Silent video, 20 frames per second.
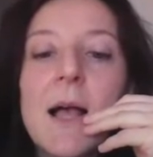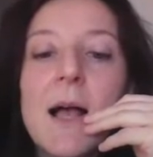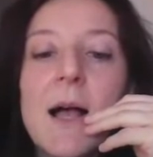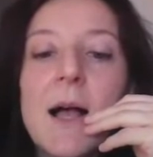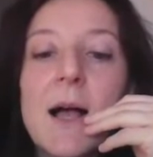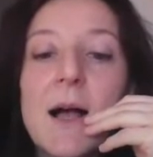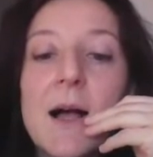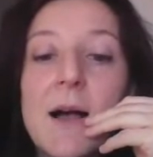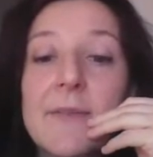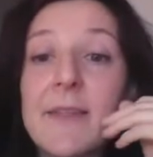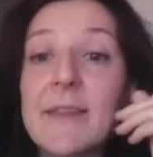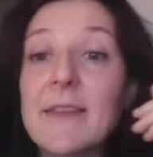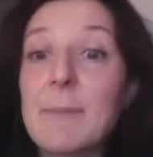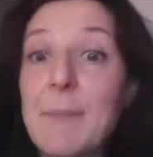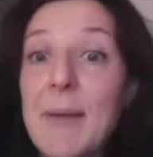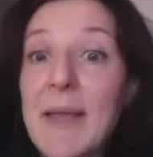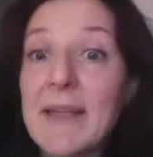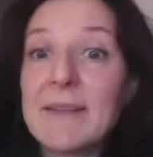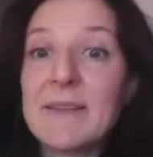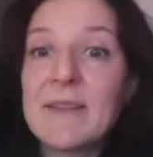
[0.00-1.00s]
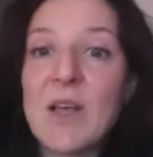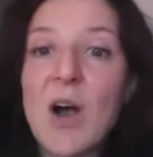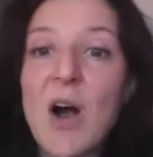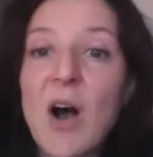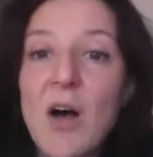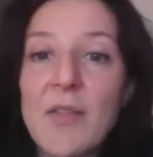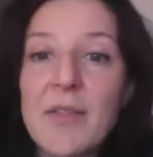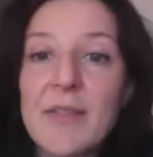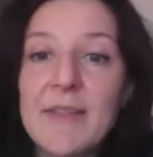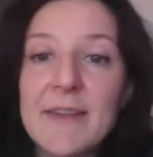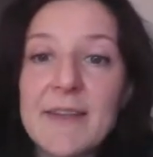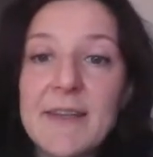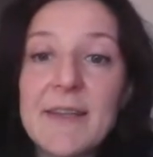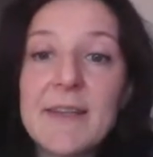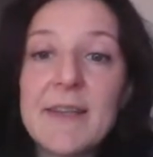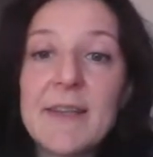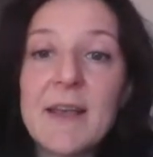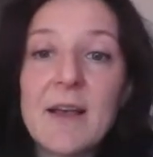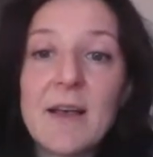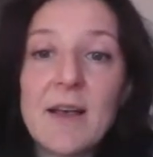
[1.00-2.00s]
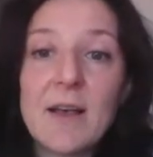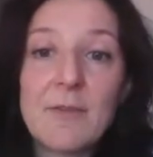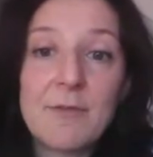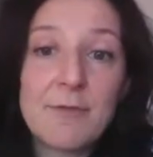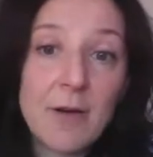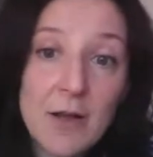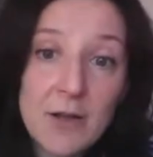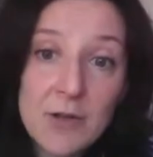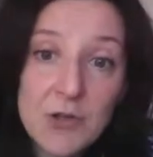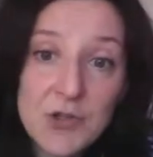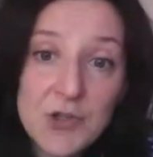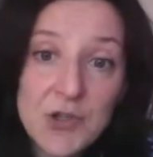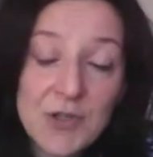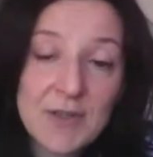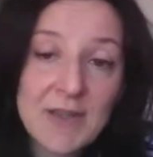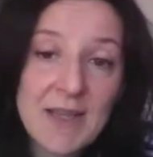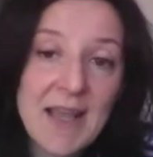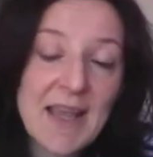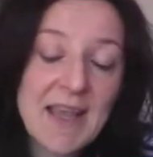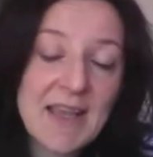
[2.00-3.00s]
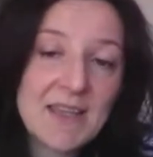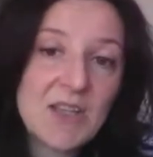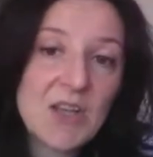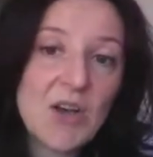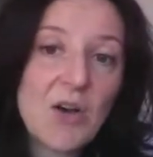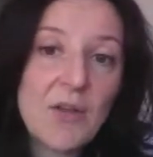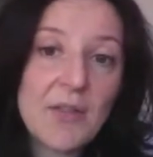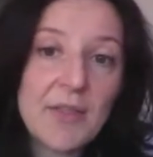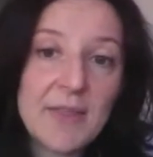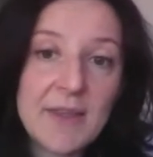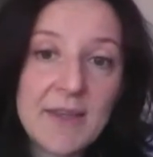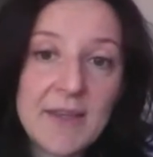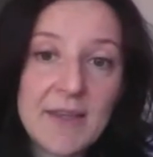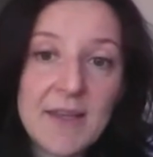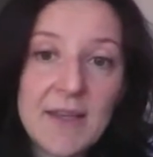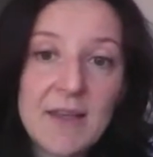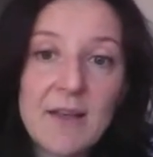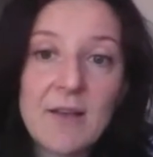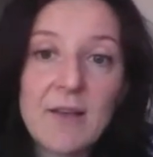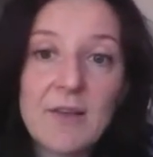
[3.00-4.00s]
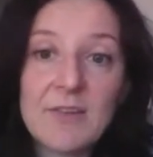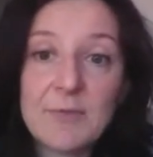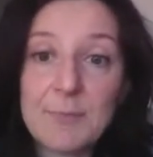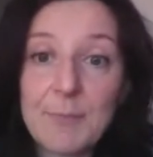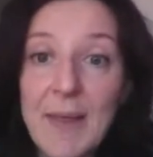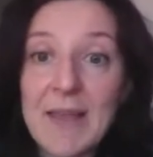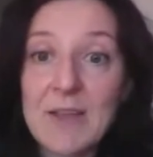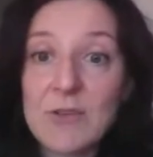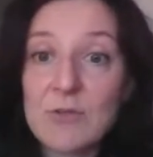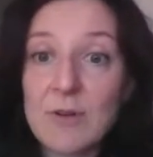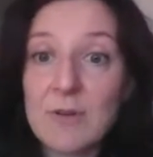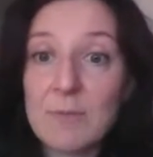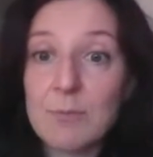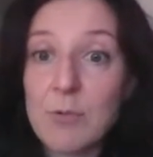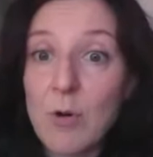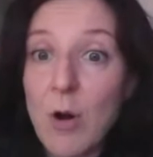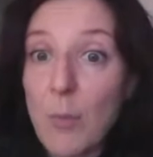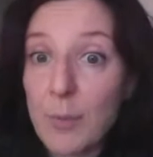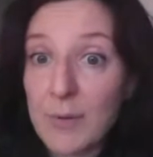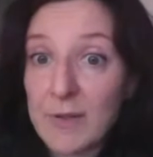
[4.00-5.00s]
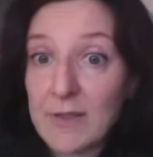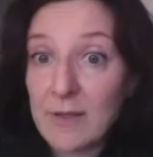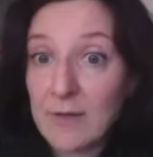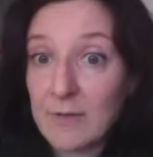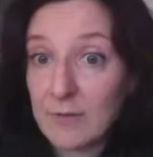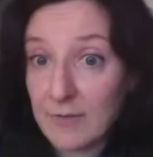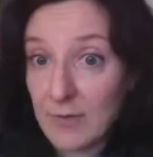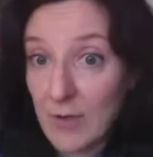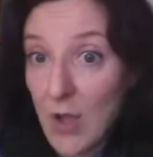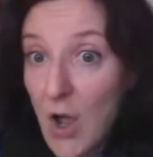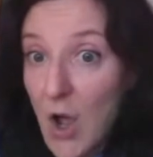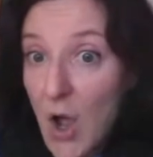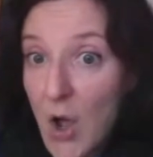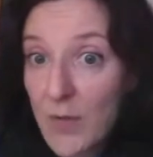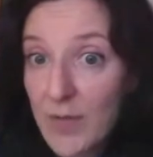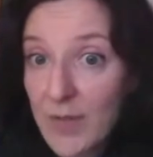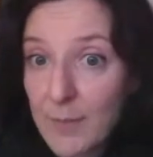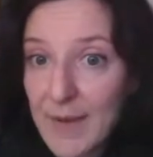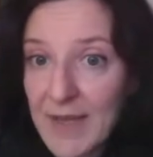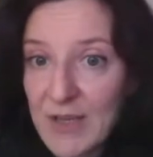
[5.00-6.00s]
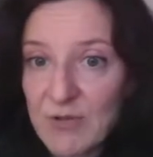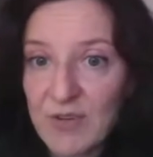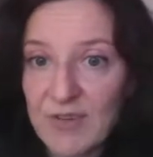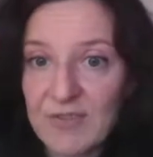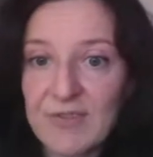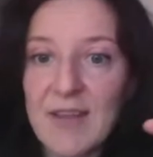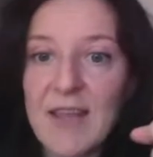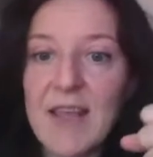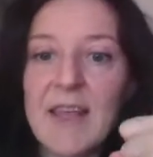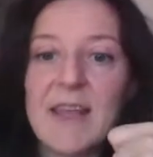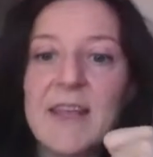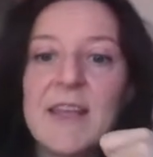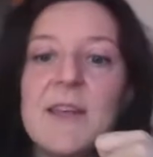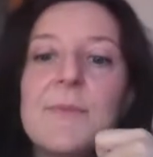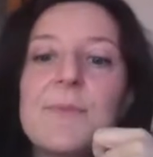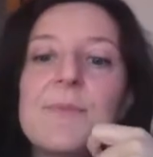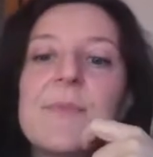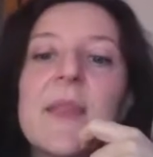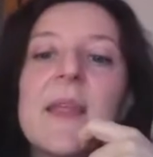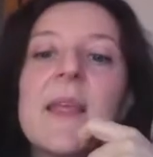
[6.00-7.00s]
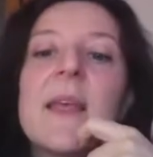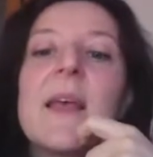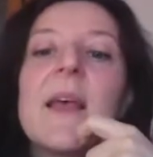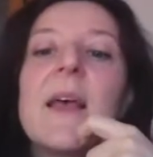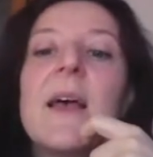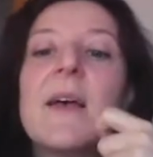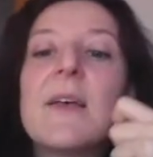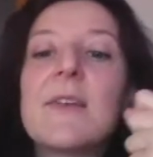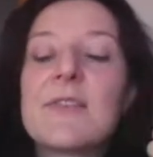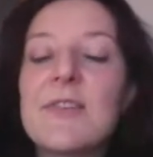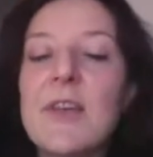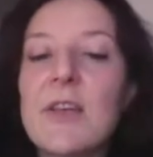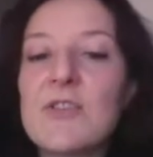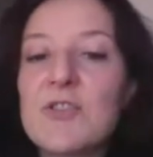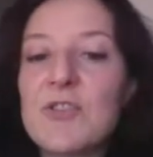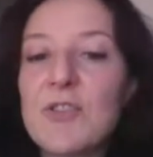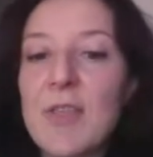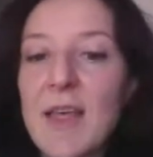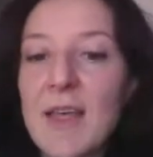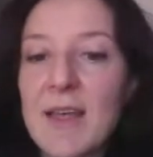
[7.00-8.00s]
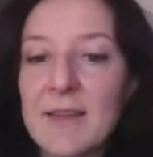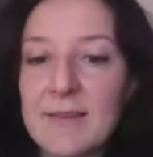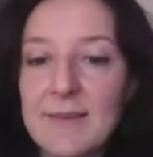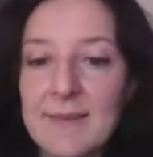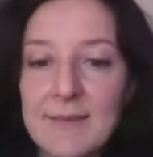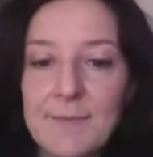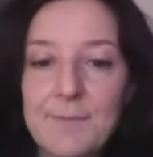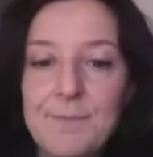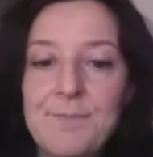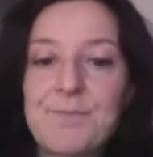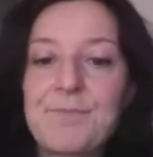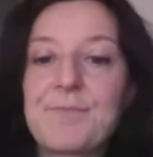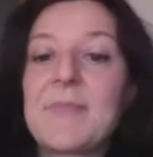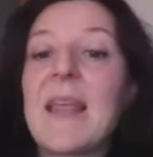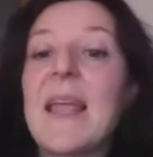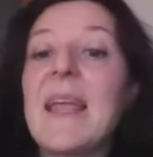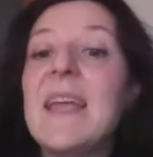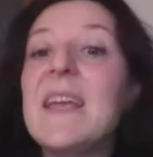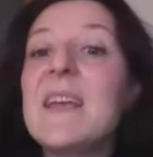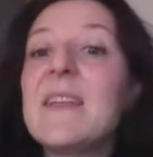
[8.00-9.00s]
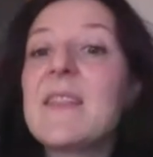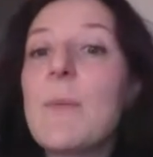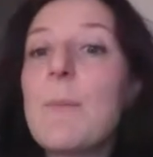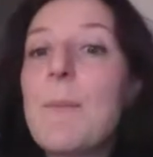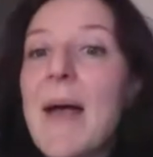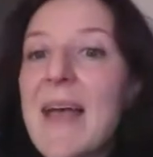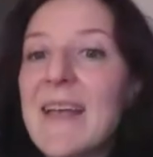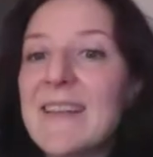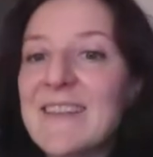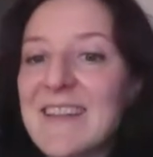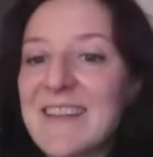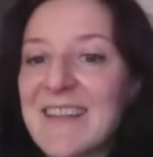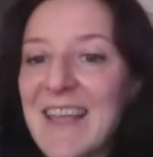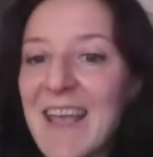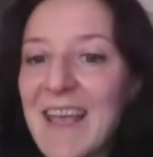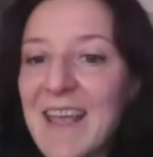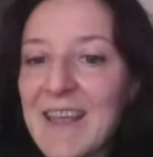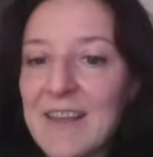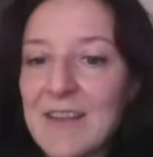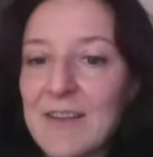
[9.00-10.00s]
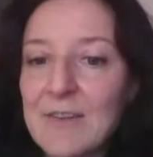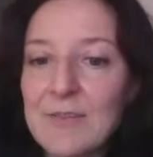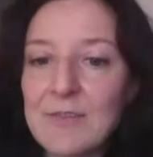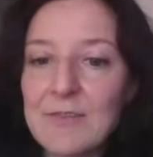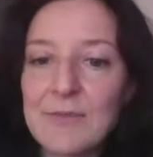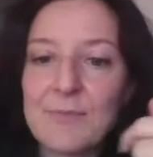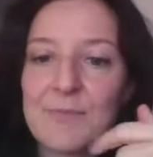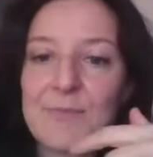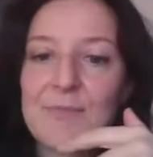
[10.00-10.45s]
That depend on the function and on the spectral properties of the matrix A, such that in the banded case,